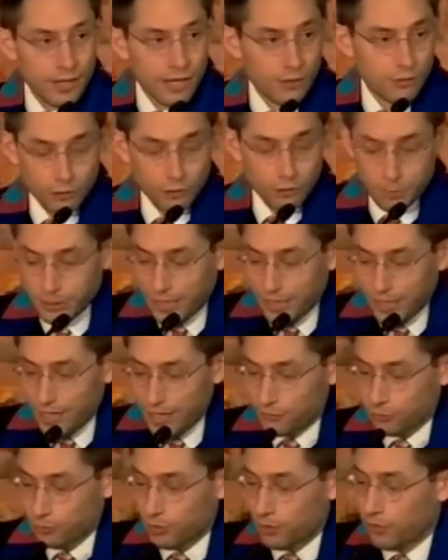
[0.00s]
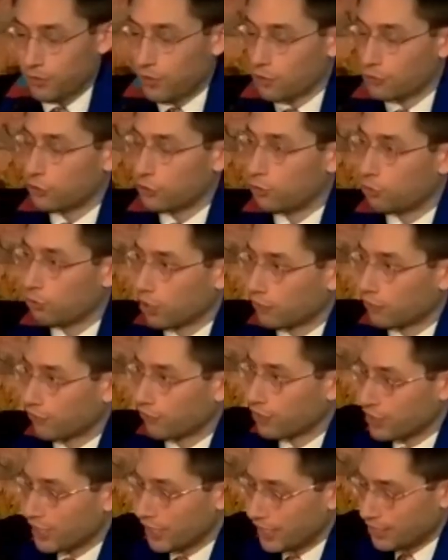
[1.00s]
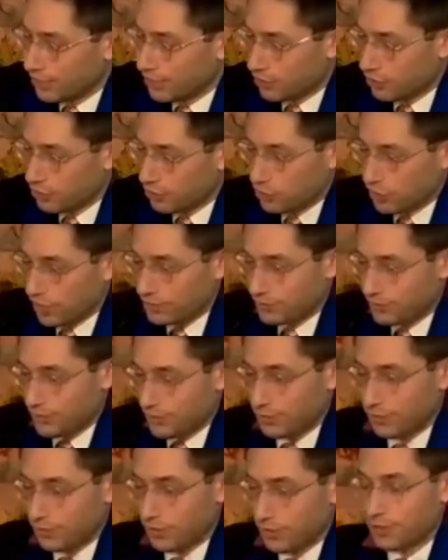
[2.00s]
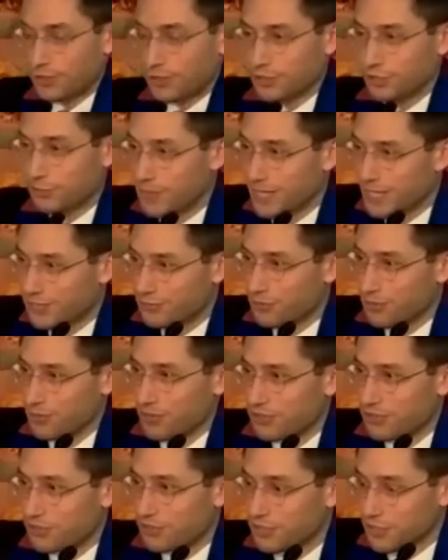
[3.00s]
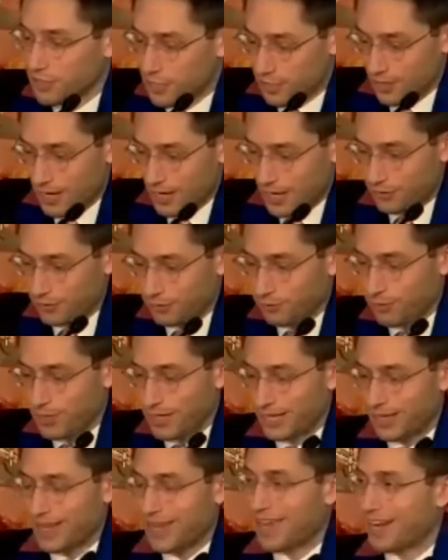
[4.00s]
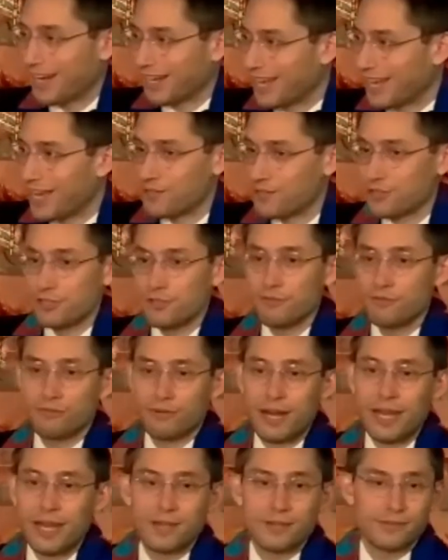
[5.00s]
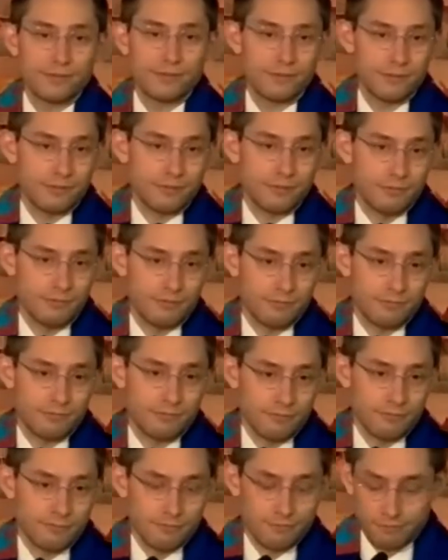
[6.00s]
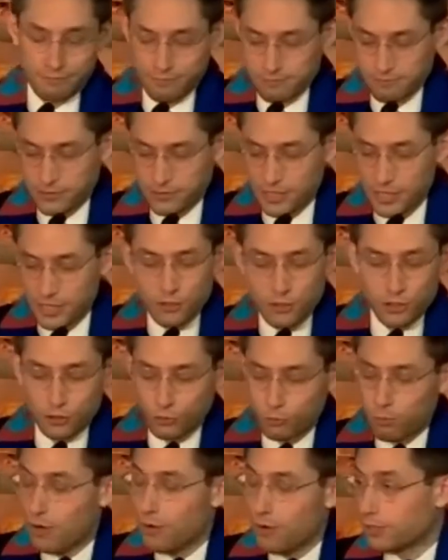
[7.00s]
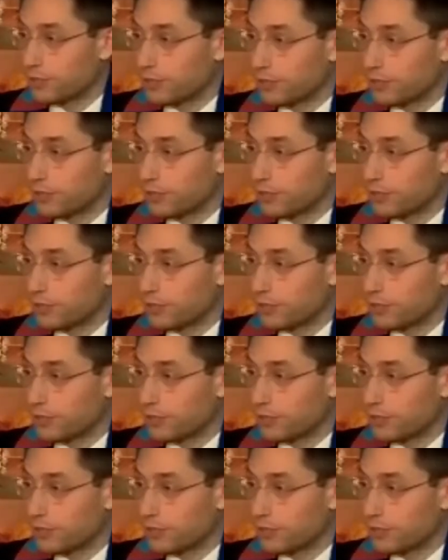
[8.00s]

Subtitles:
into a place where those who work for change and justice are dismissed with a sneer and a wink and a catchy phrase. They're just woke.